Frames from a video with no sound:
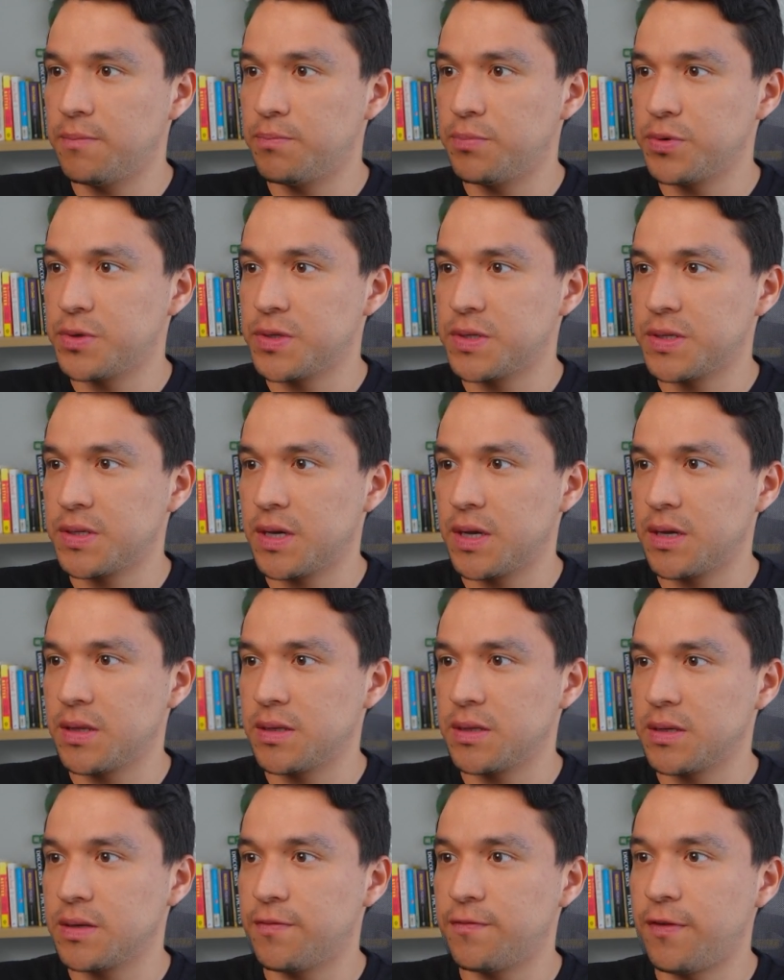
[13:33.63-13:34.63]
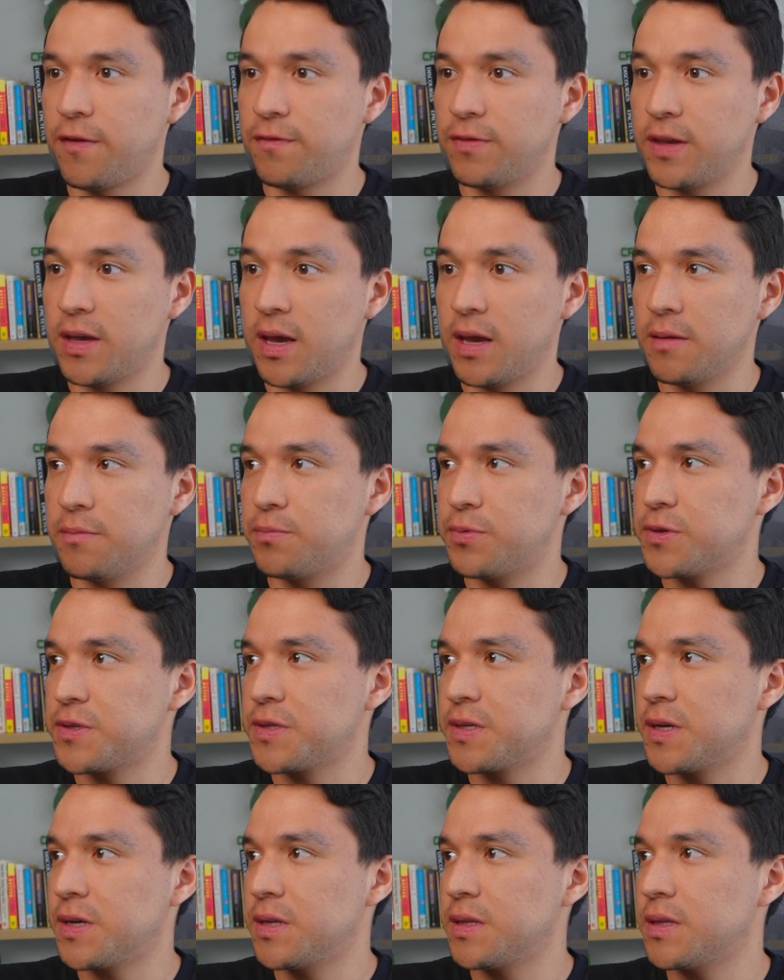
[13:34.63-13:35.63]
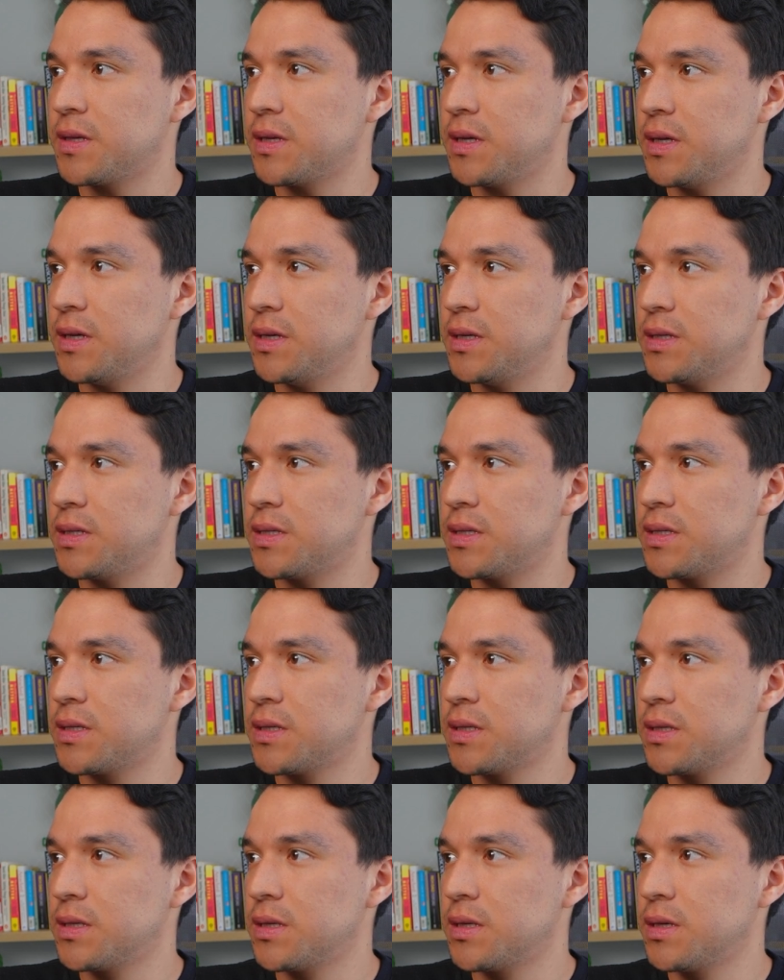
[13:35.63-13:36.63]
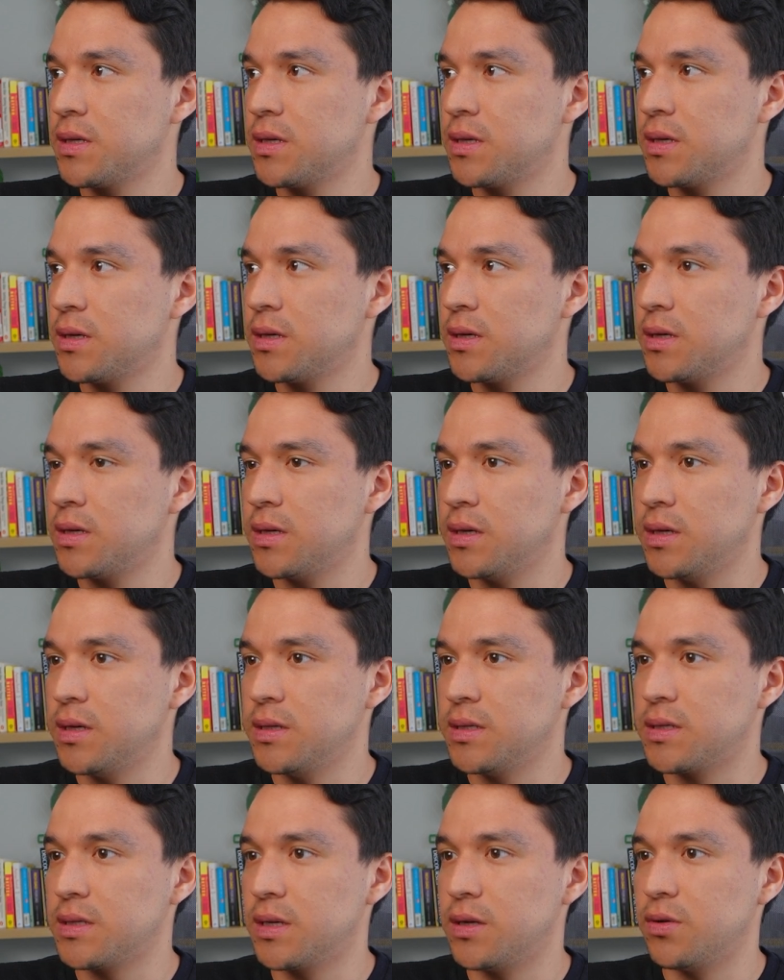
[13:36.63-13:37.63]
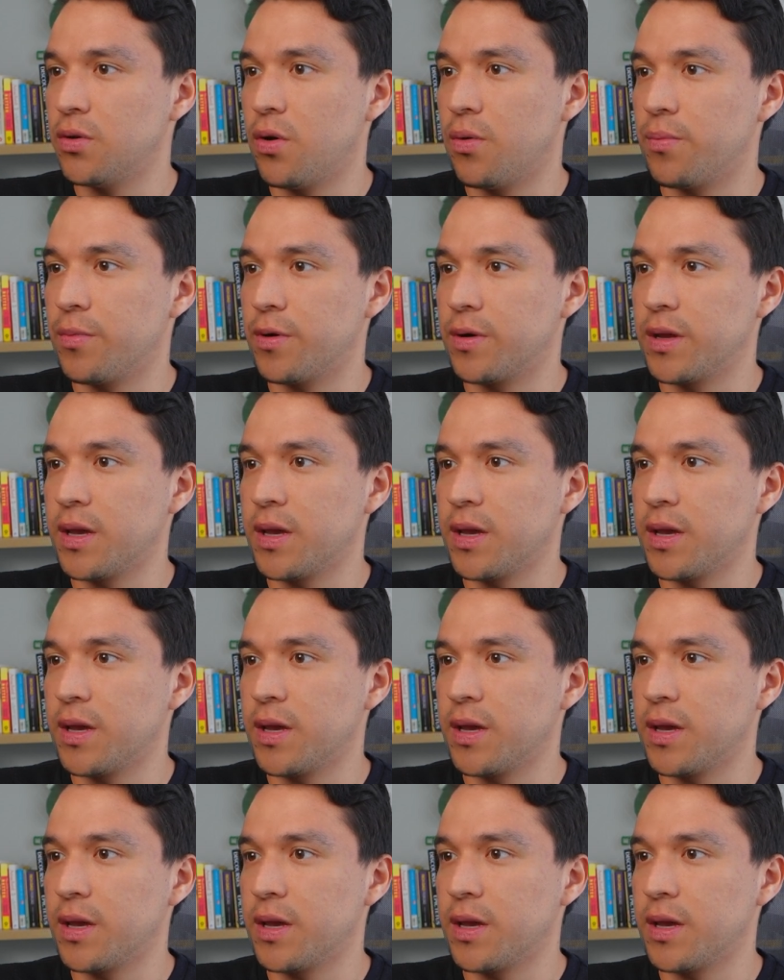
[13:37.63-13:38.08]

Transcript: 58% is the number.